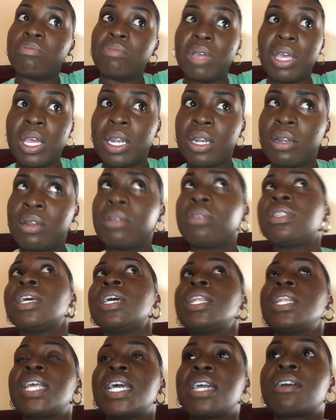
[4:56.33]
And
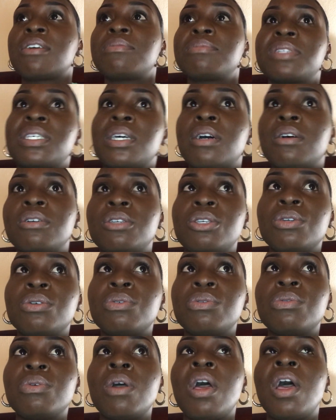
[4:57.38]
then they come tell
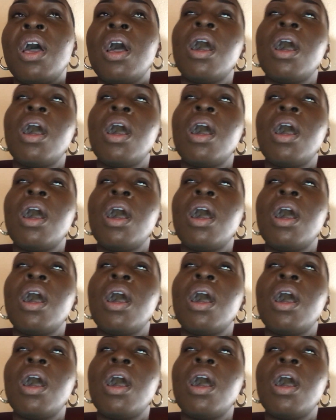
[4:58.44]
you,